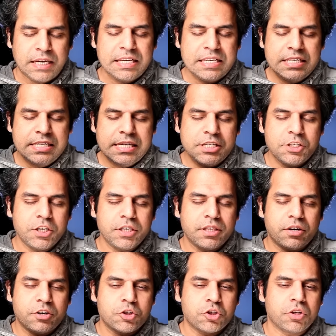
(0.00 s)
in teaching
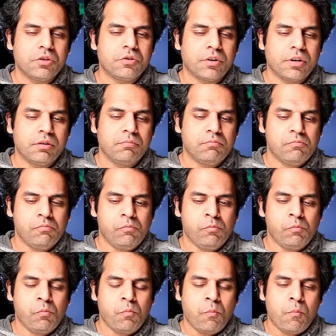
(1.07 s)
their children
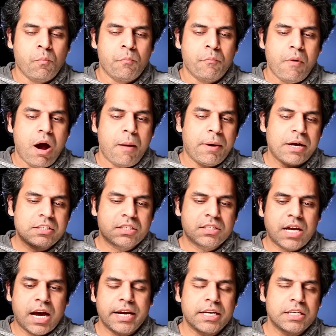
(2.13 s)
about
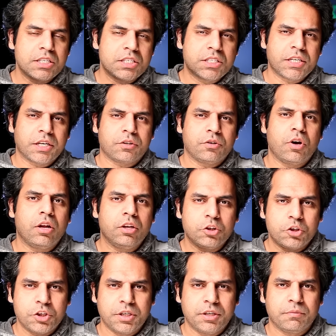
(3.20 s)
science,
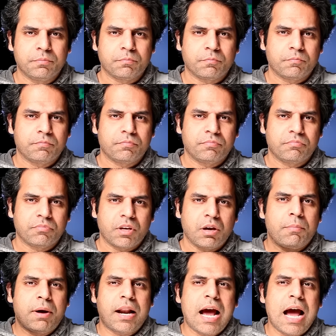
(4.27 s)
technology,
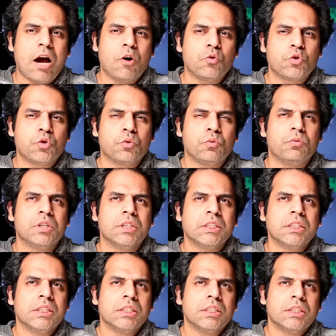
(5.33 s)
about how to
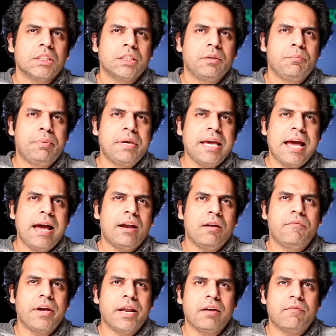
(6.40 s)
be
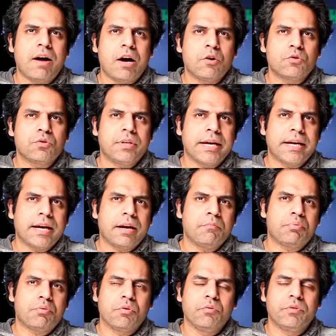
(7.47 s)
innovative, how to like
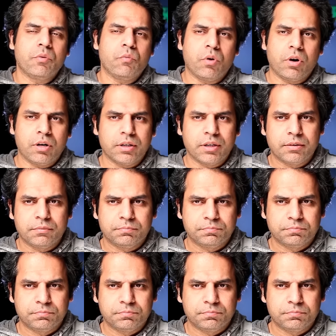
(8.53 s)
improve the world.